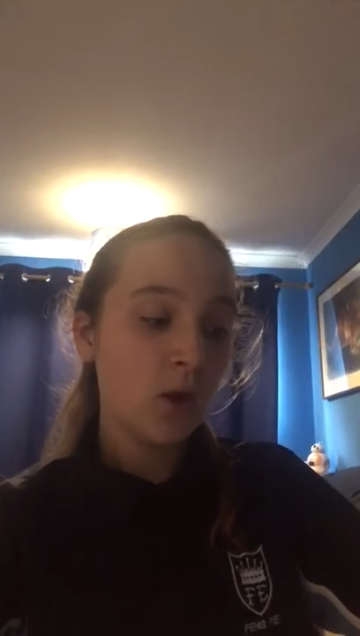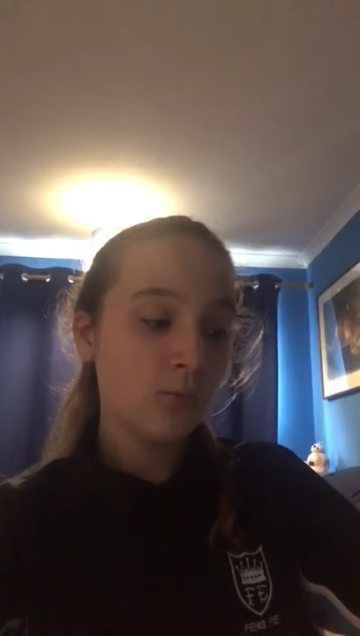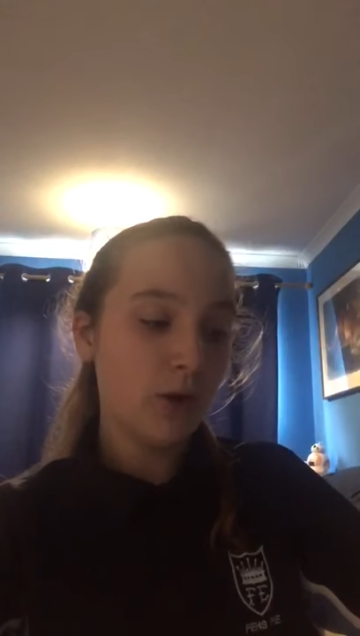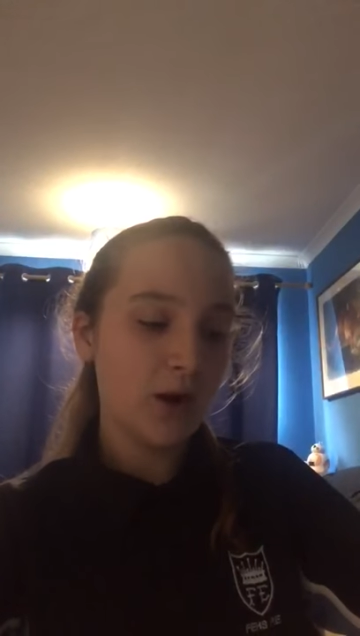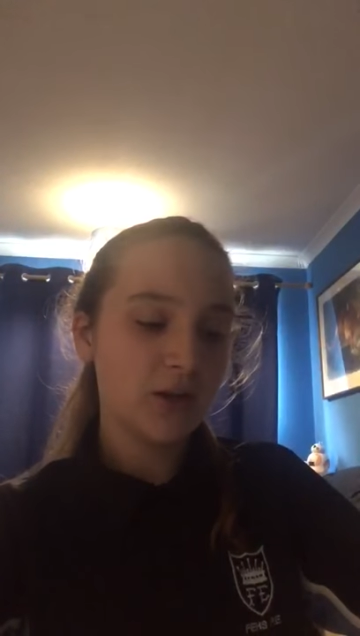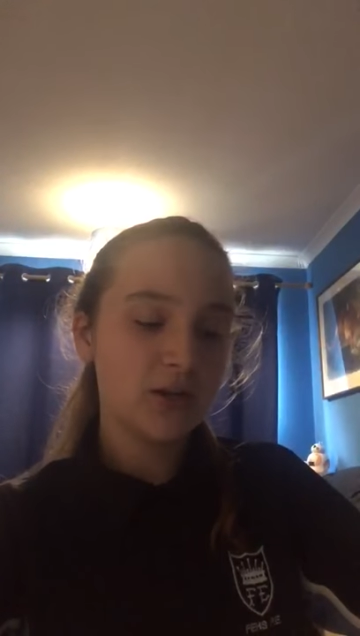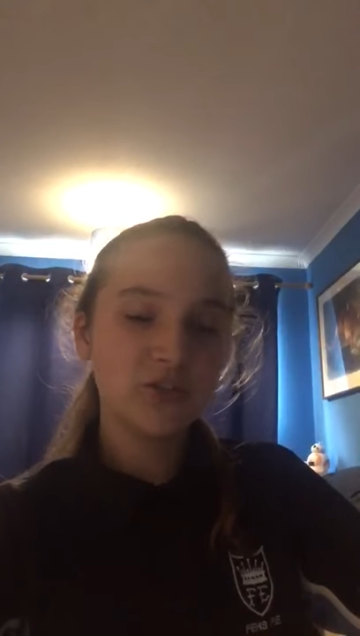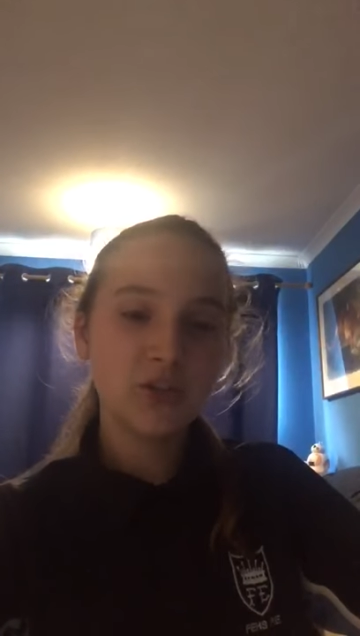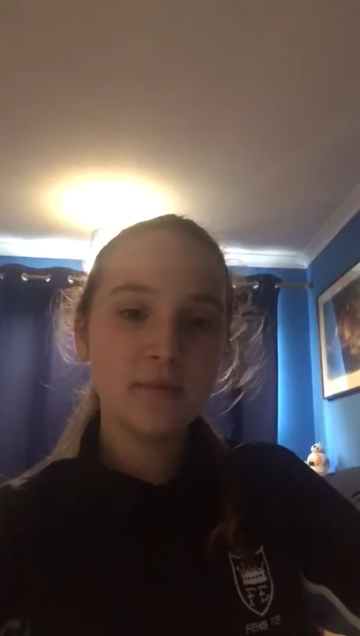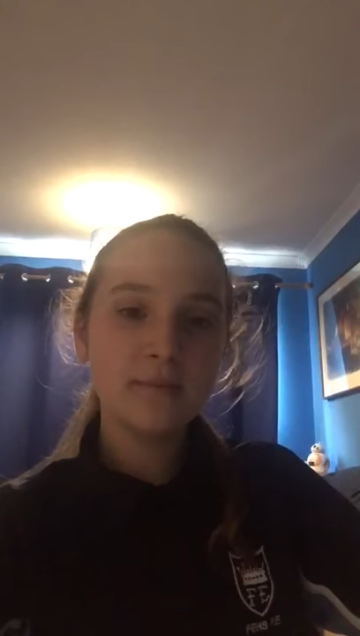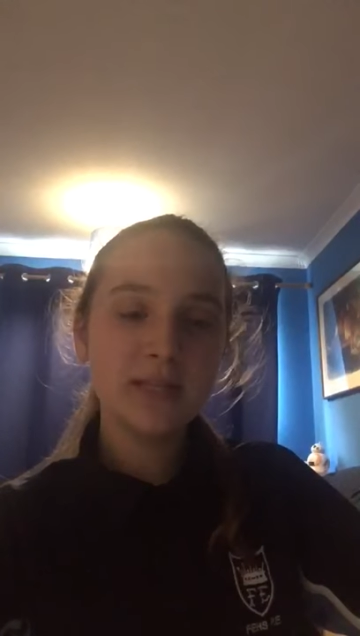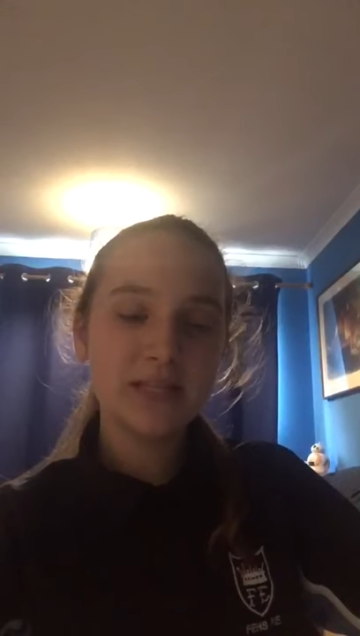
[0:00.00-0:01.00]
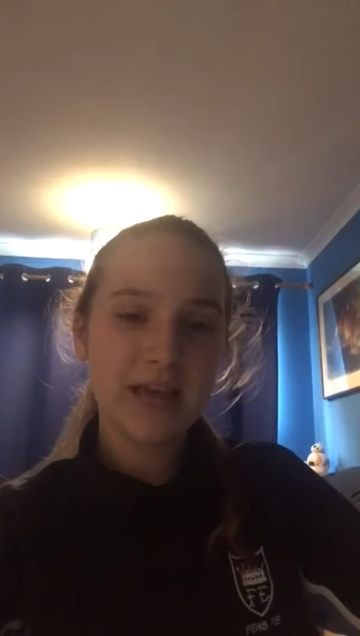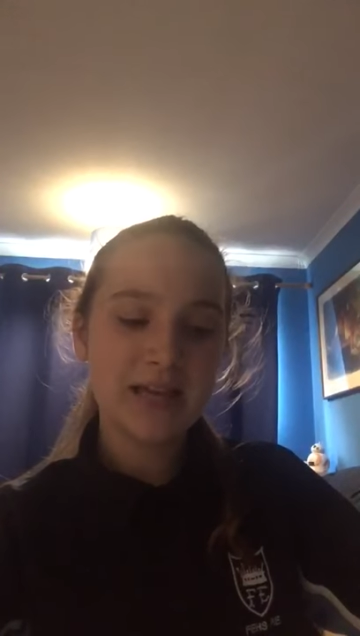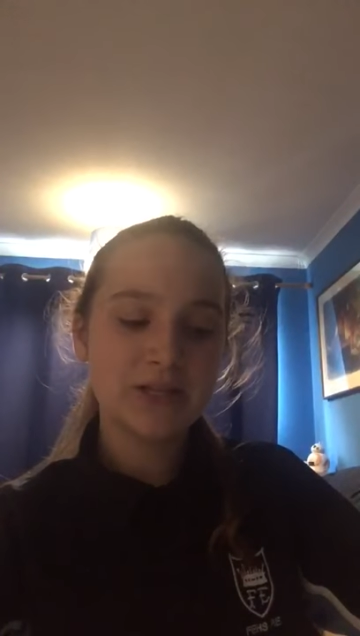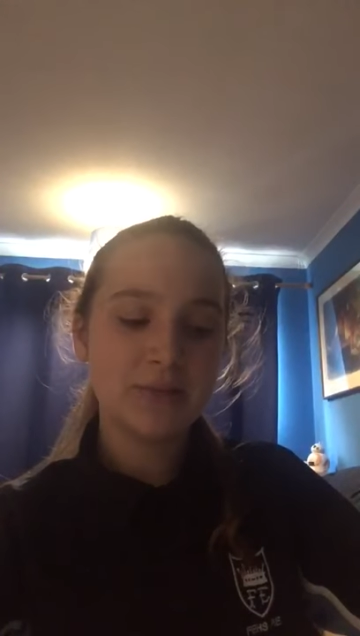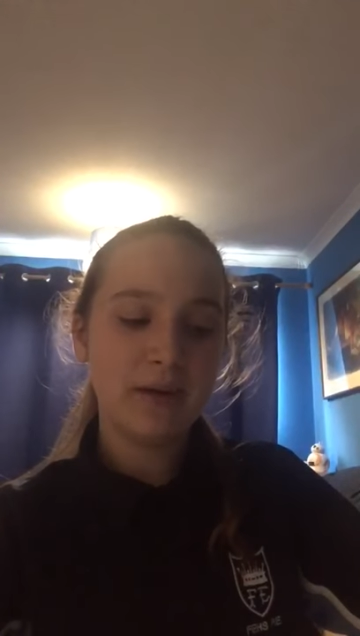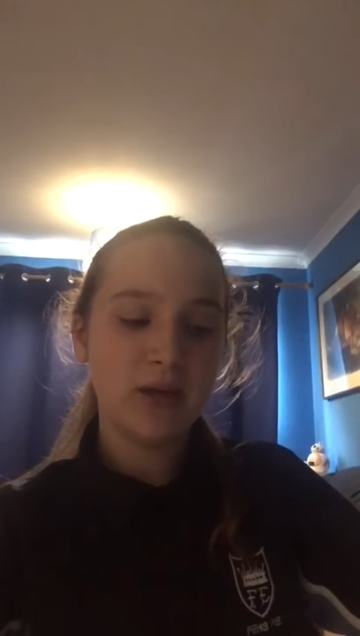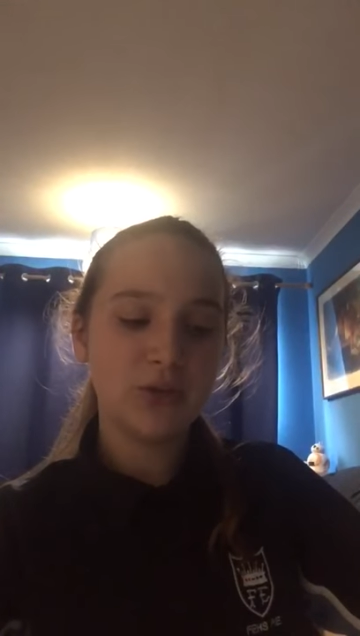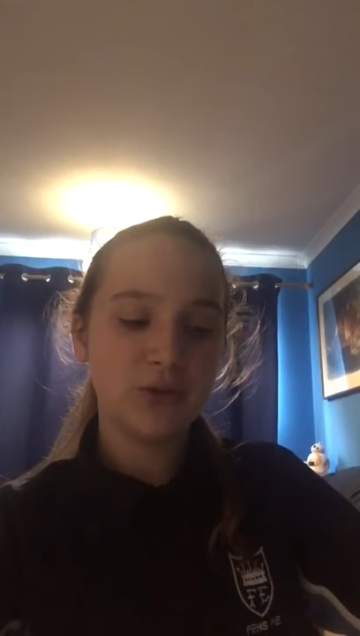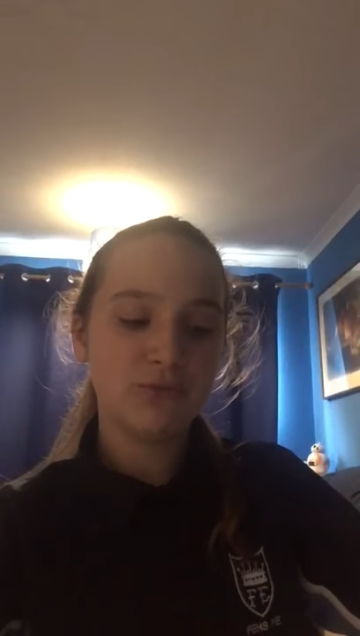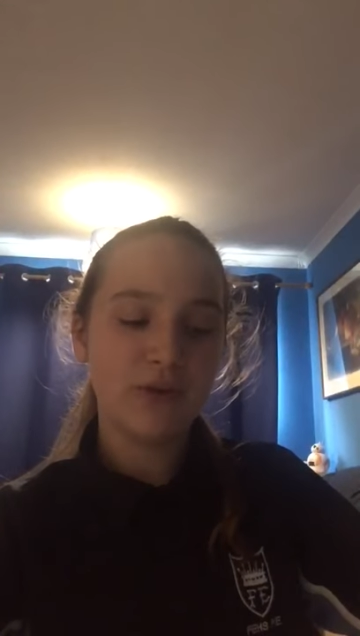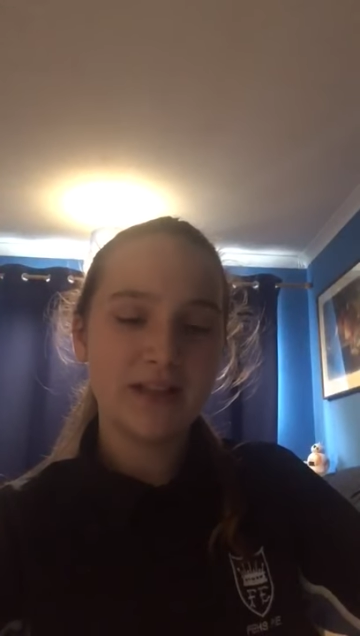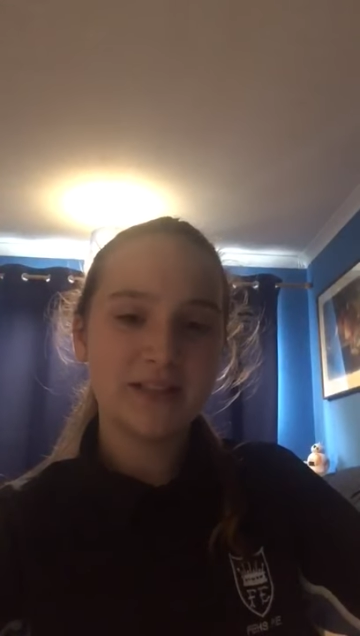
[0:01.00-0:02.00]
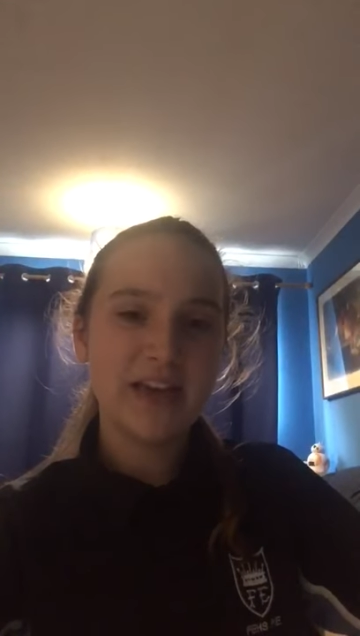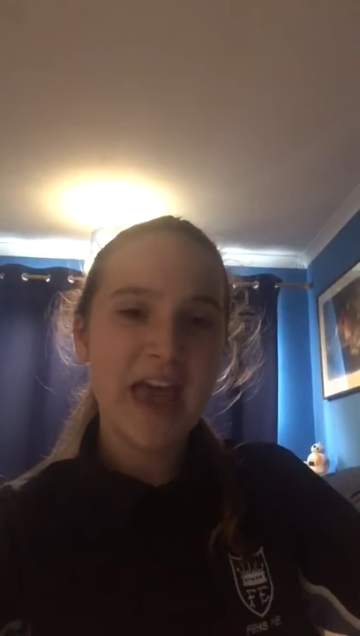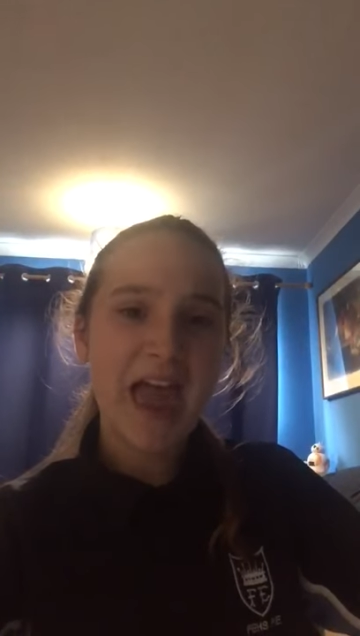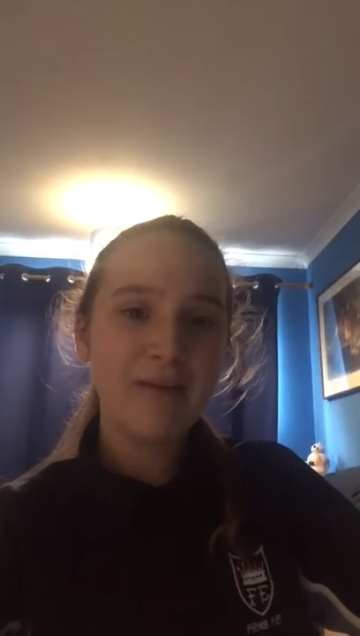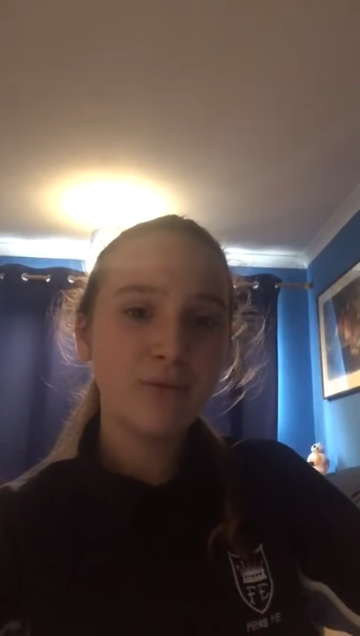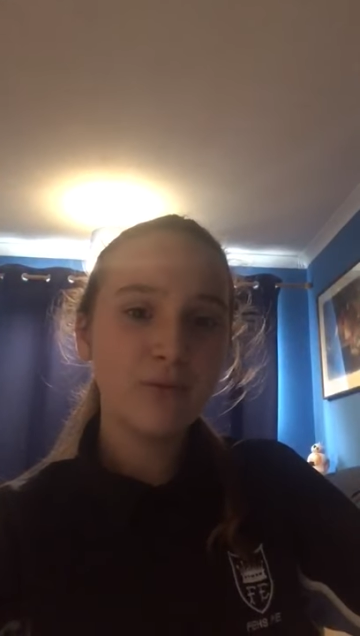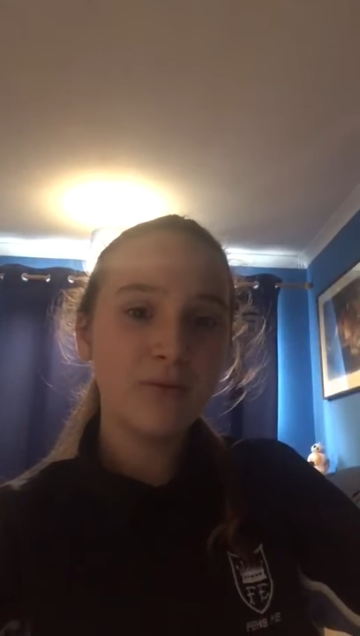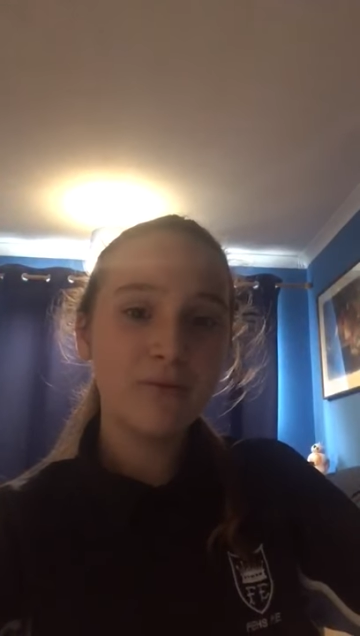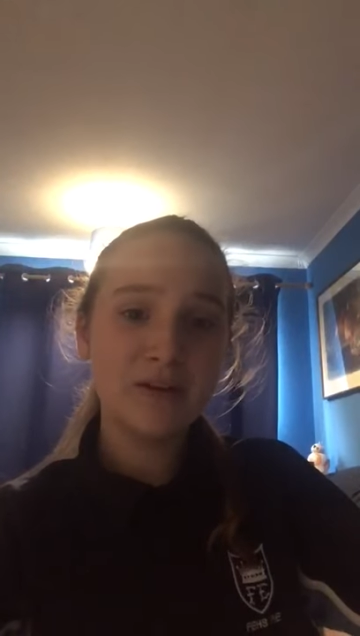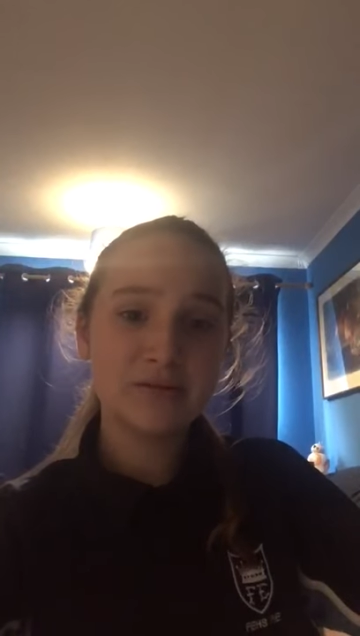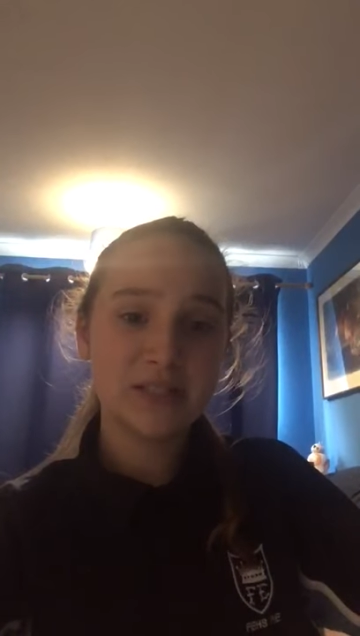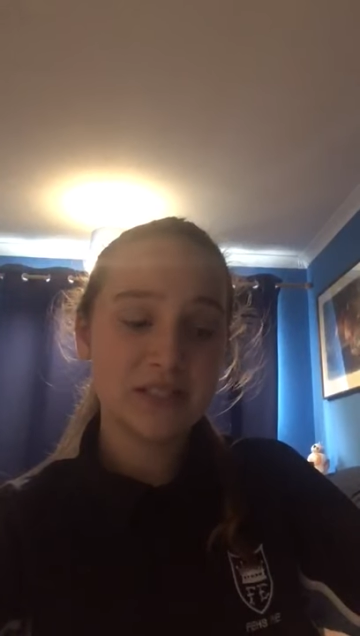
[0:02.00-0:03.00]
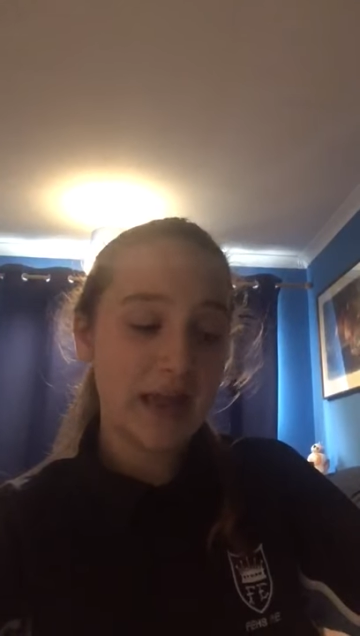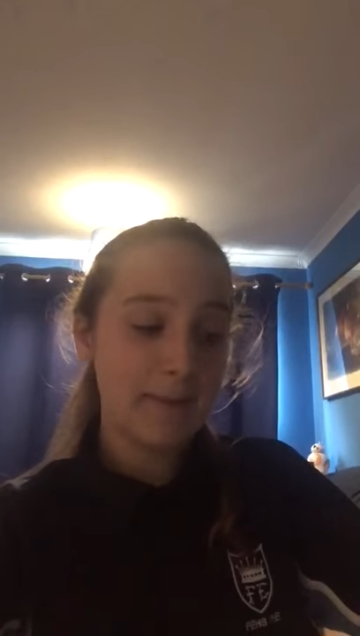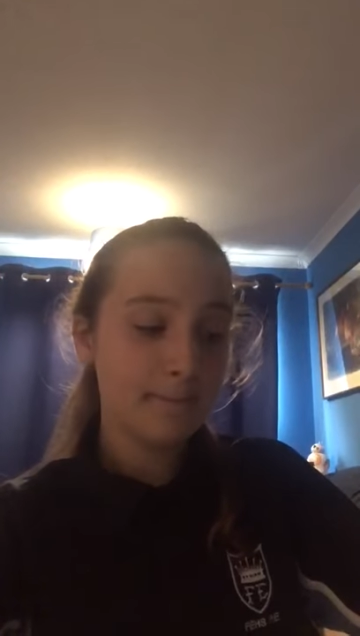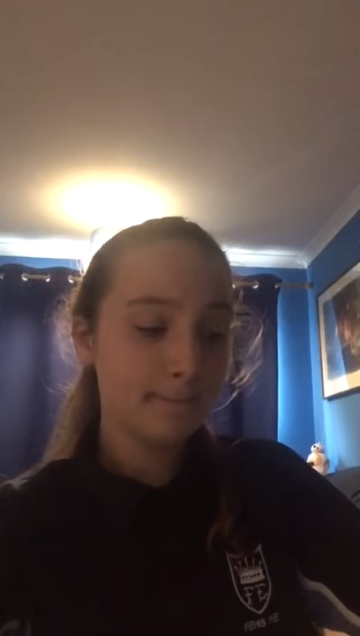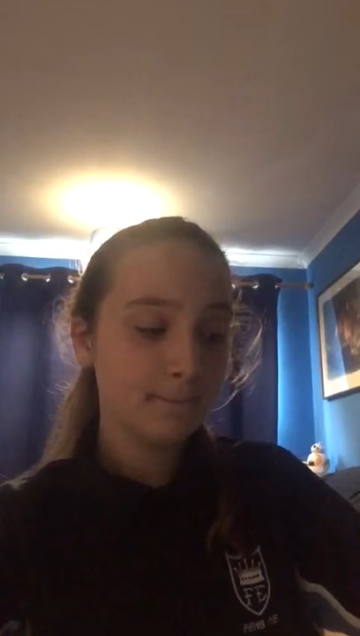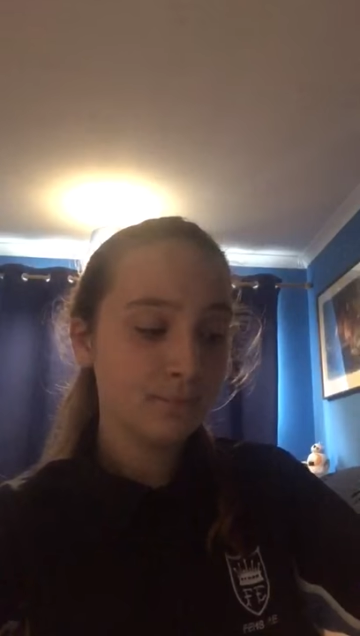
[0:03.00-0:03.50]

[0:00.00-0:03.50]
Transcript: 1. Don't be scared to make new friends. Everyone feels the same.